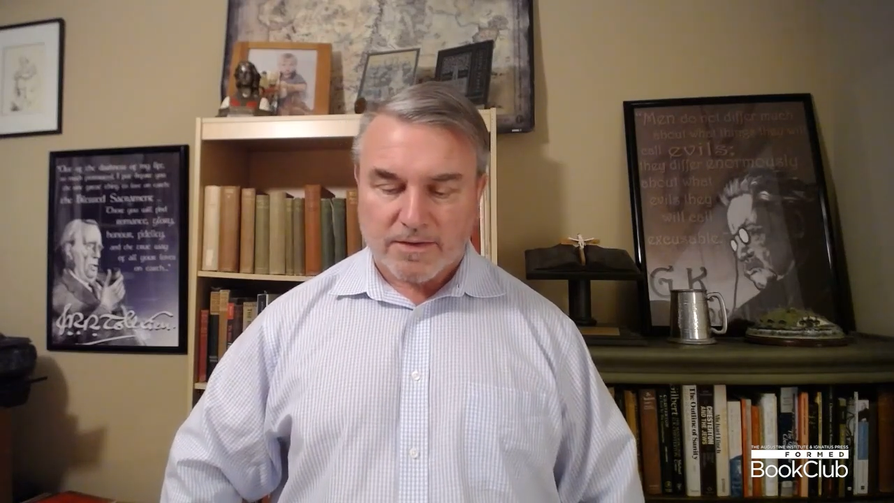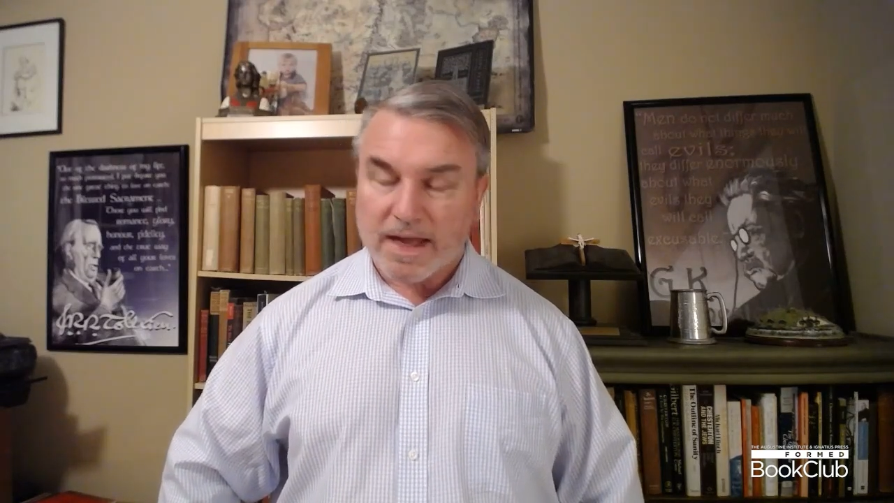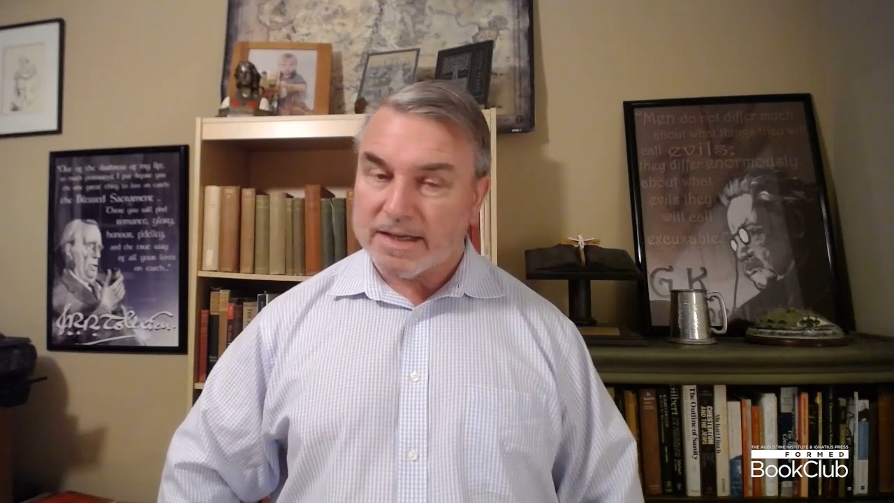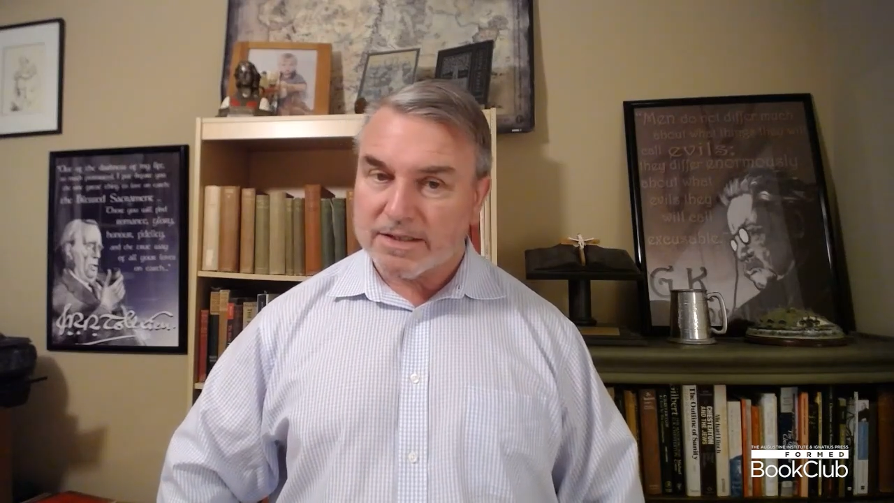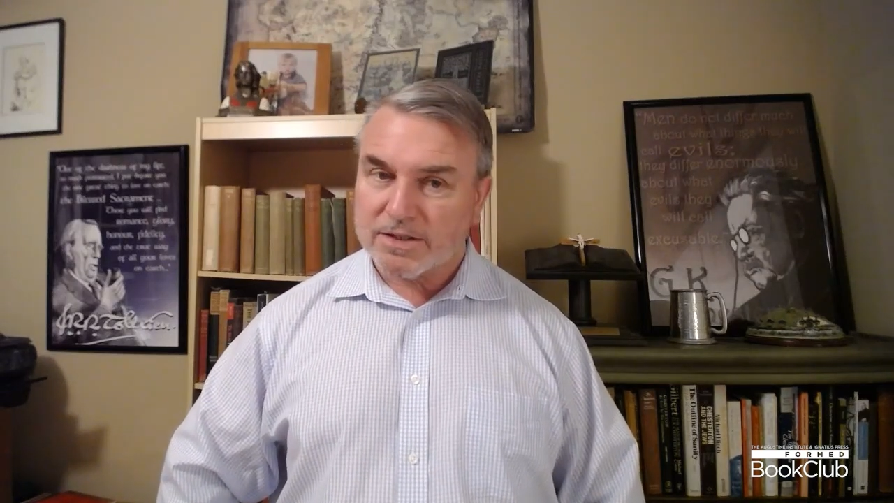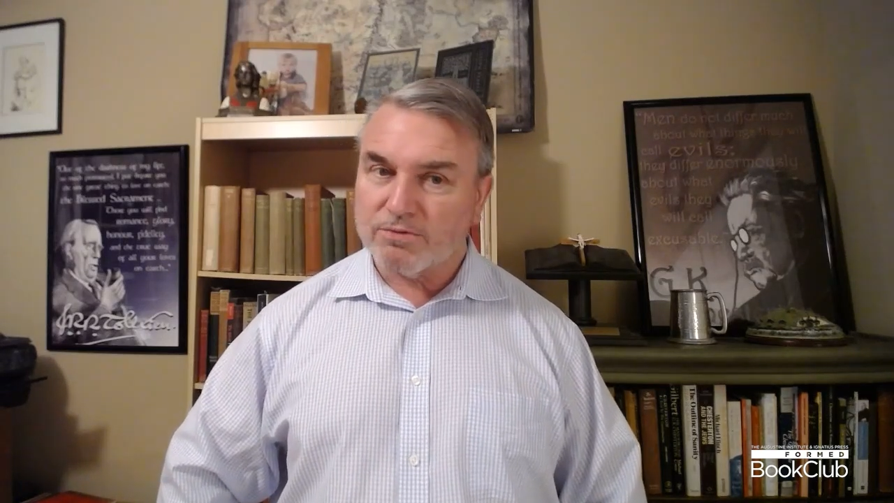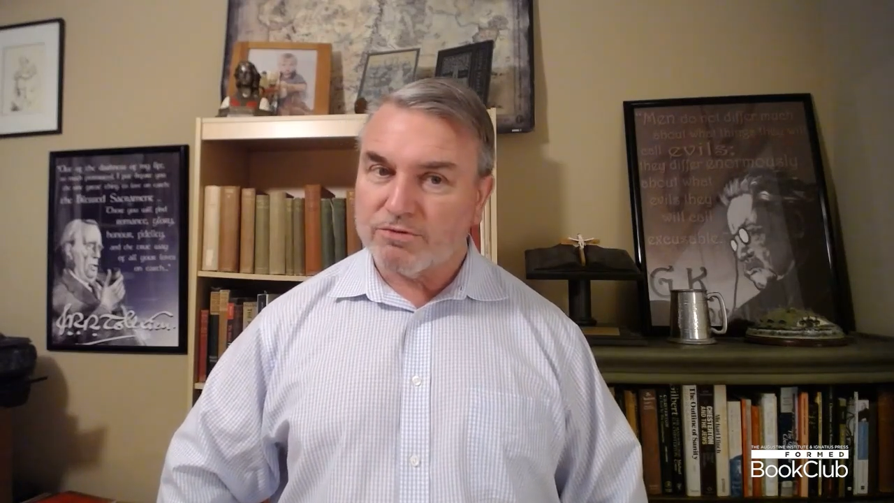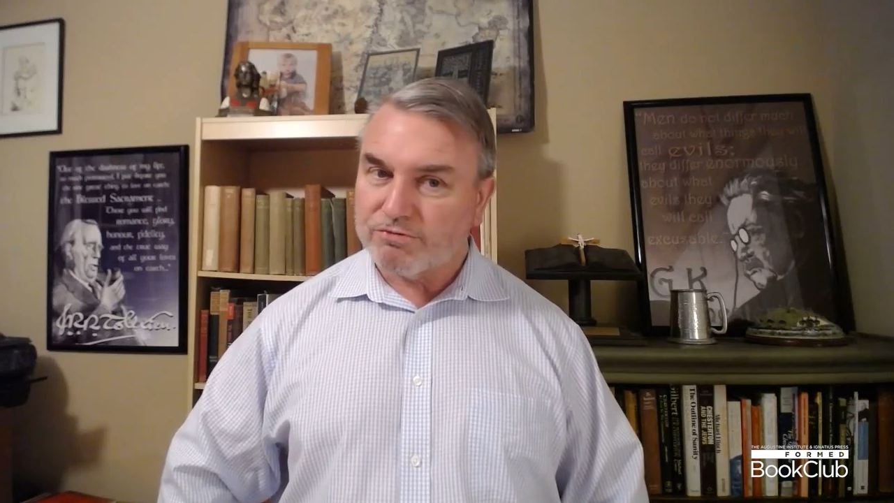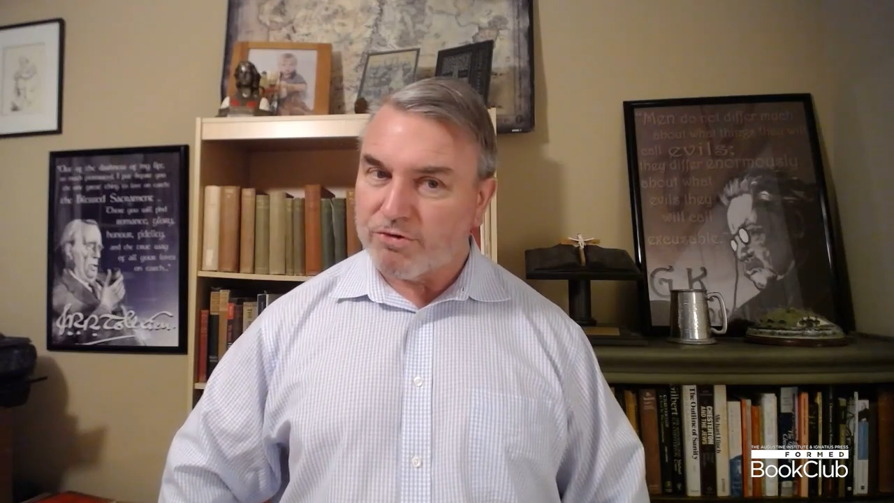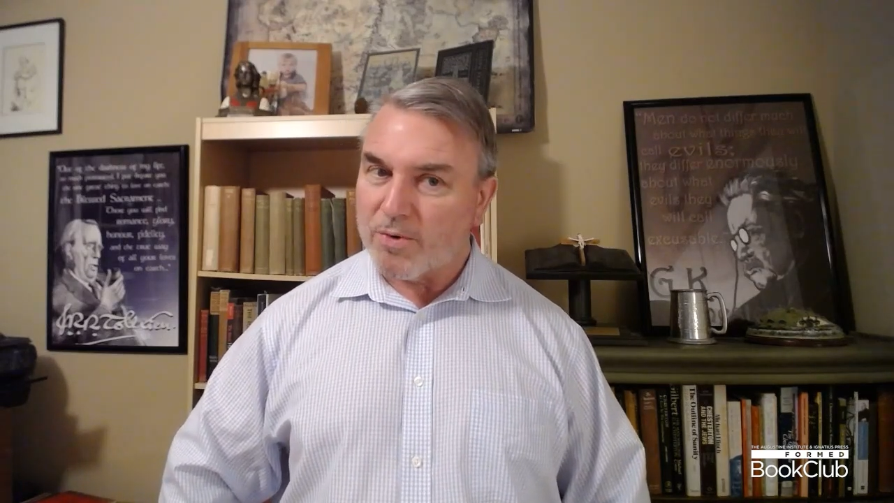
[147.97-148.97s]
that's still
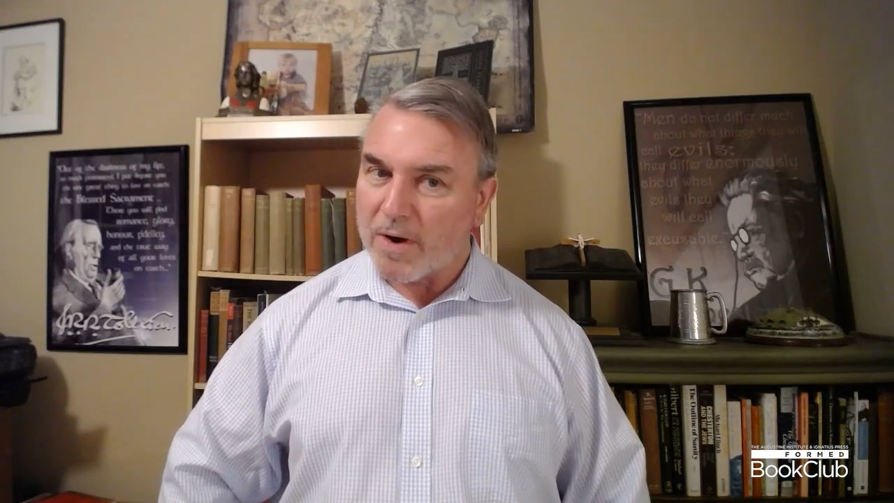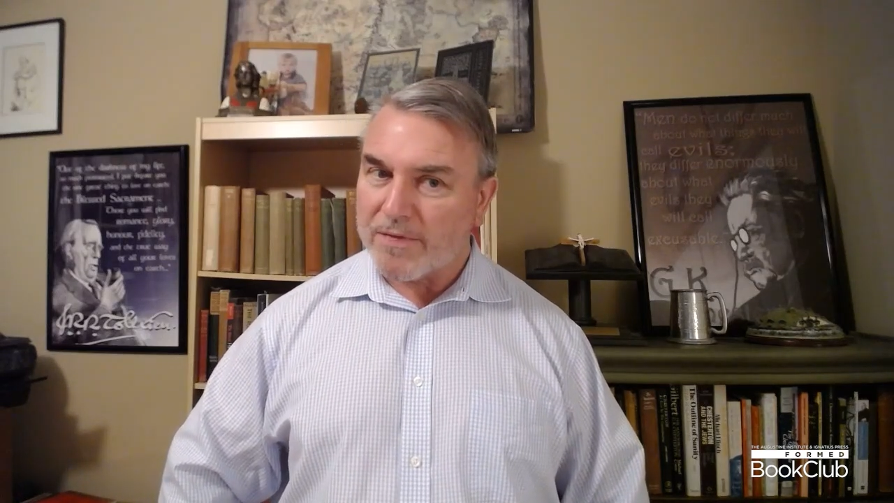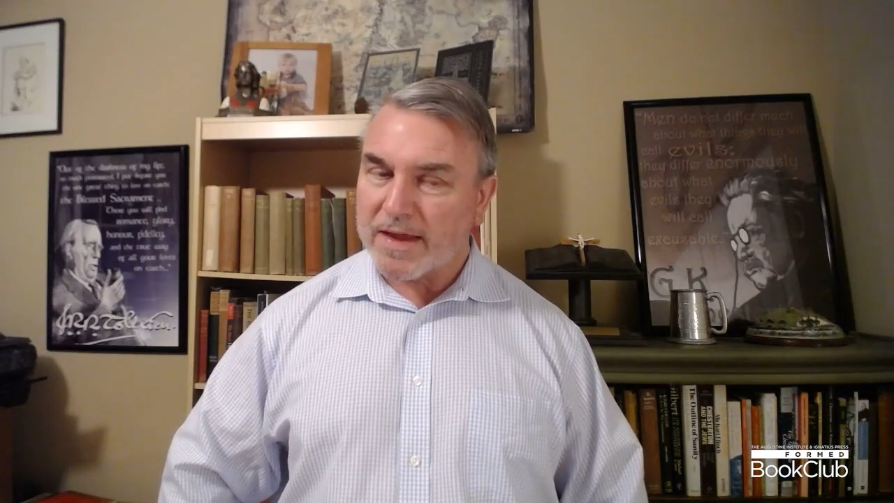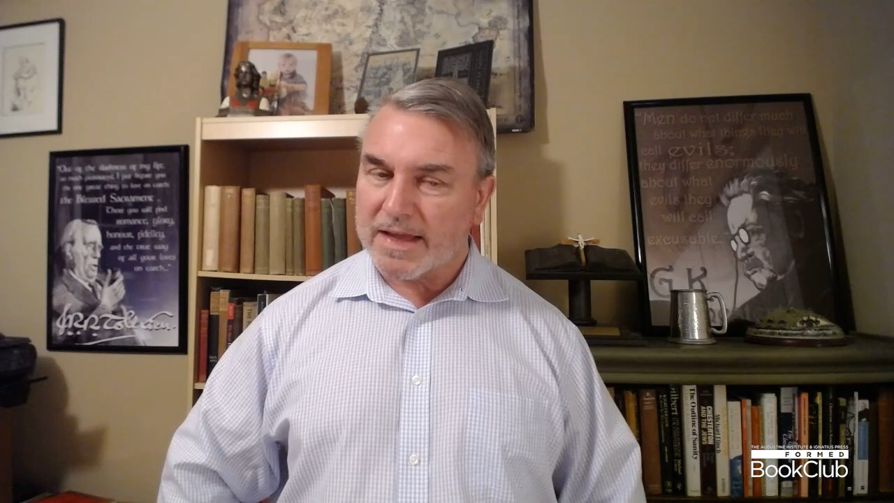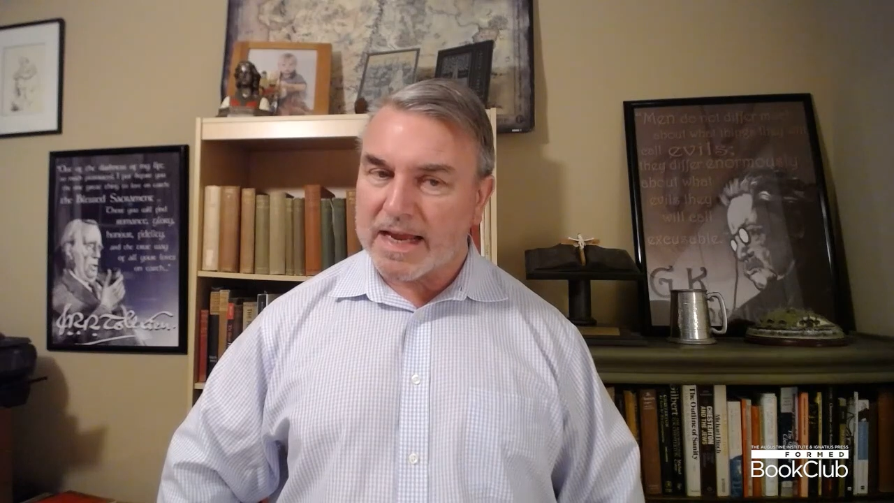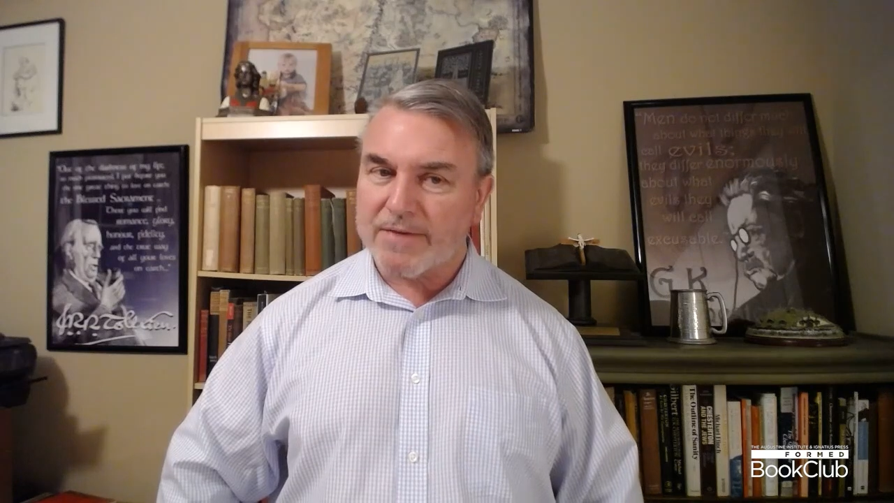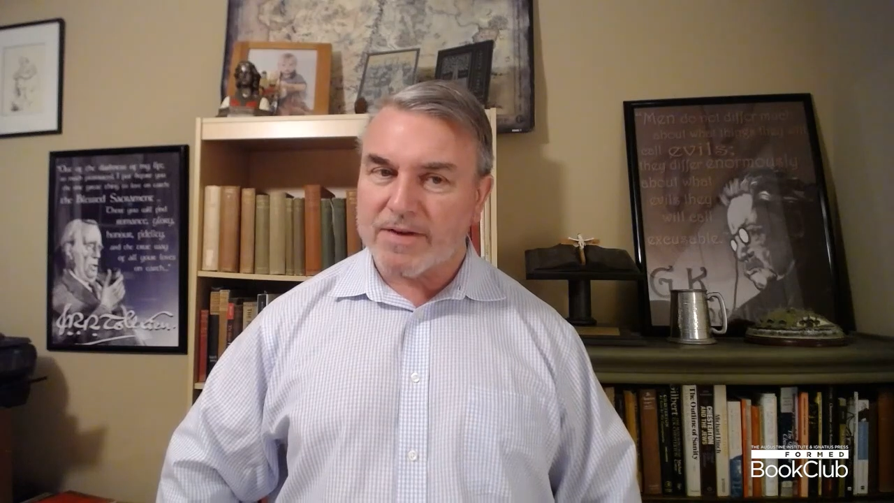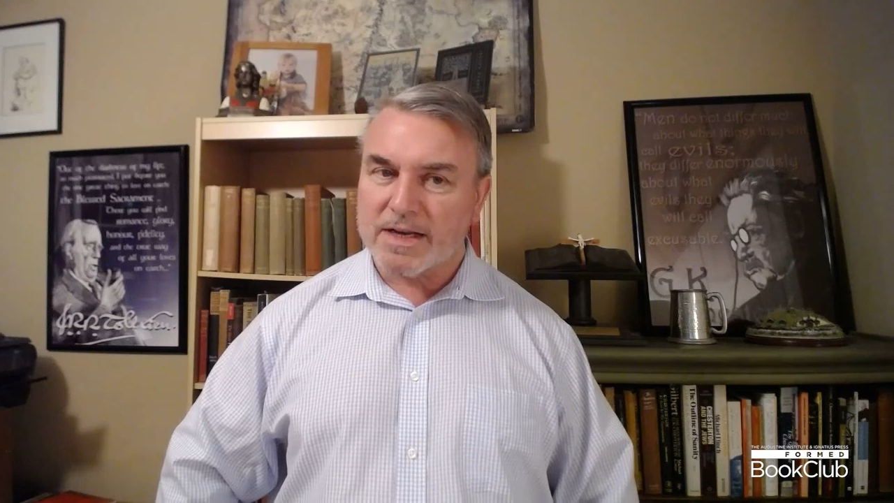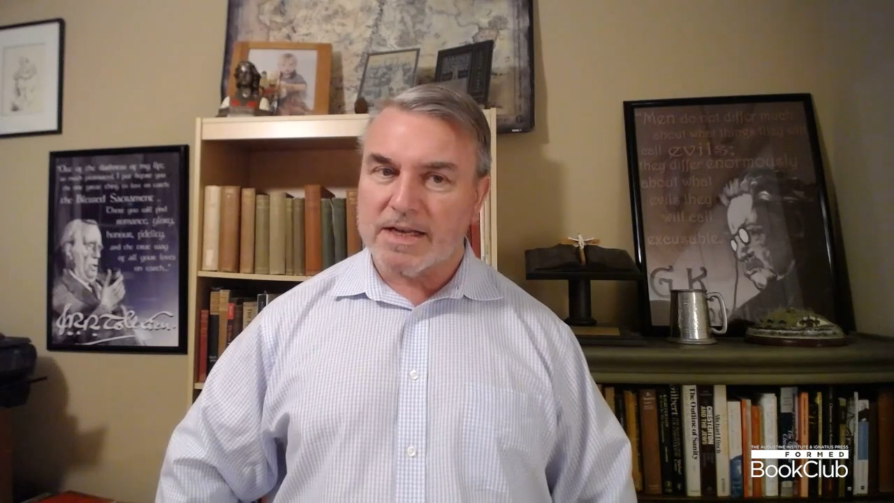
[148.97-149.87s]
true. I think that even